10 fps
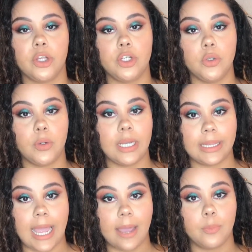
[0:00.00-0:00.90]
her new
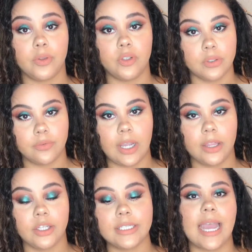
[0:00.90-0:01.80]
collab with Dose of
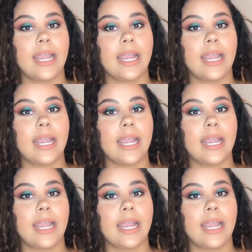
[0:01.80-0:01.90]
Colors.